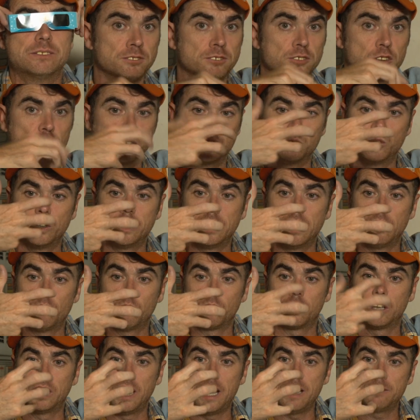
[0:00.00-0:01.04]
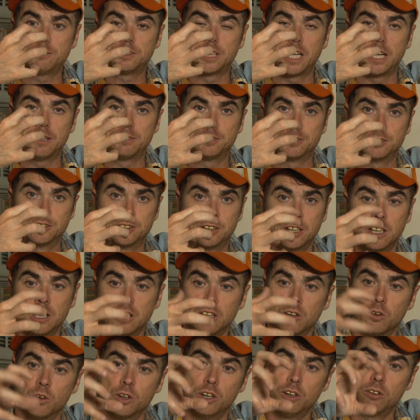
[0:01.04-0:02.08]
Because when that reclapse happens,
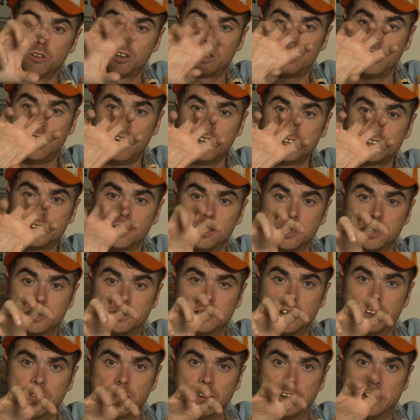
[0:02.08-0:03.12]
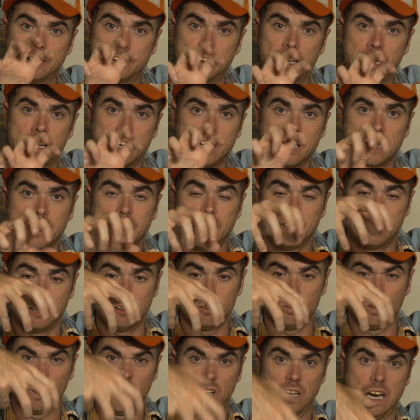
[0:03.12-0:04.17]
when it reclines on itself like that, and it
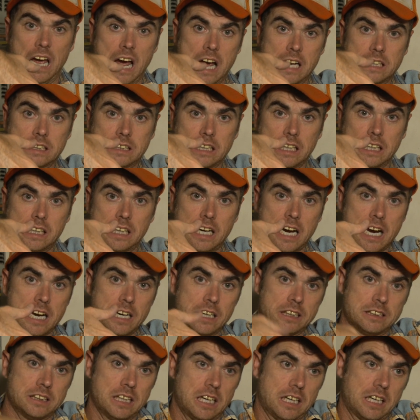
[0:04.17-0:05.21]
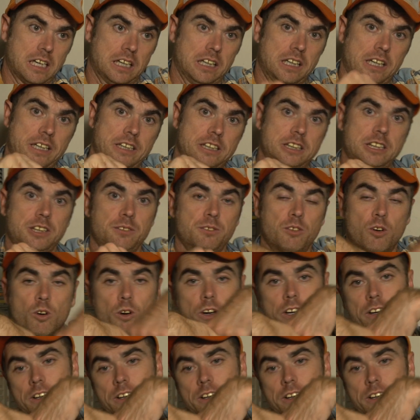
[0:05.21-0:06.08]
reclines like that, it's like a lazy boy.